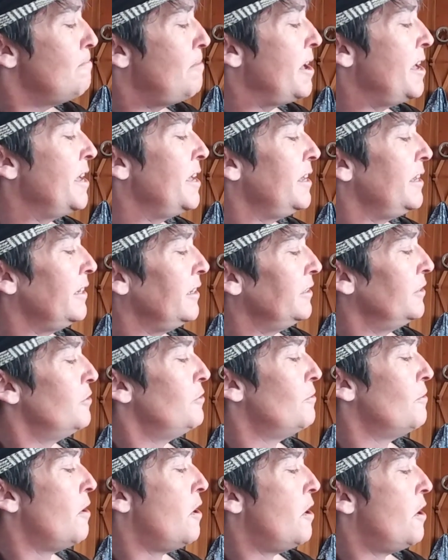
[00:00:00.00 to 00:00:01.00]
Ain't
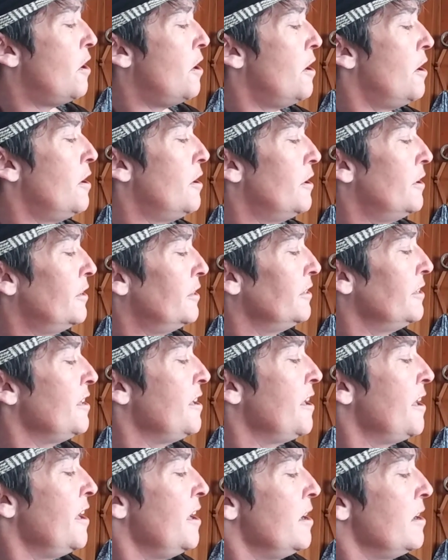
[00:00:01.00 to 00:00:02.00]
along,
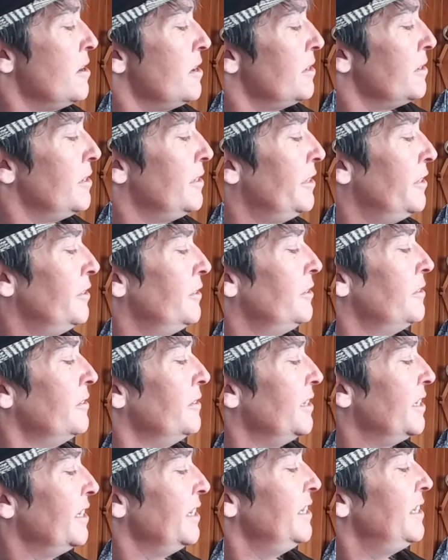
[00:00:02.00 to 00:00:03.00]
learn
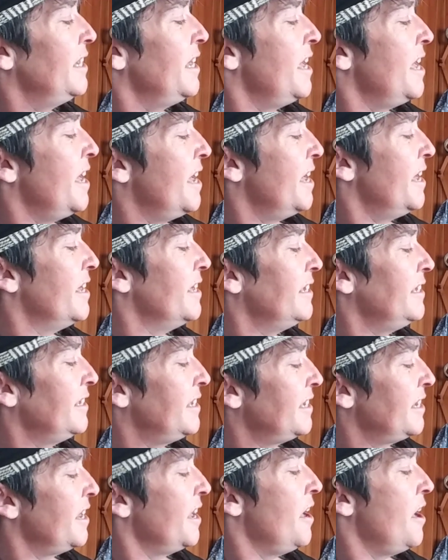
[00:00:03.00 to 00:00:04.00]
to
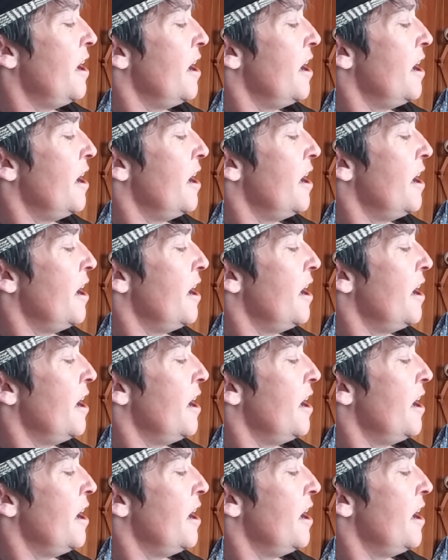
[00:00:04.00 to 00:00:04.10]
dance.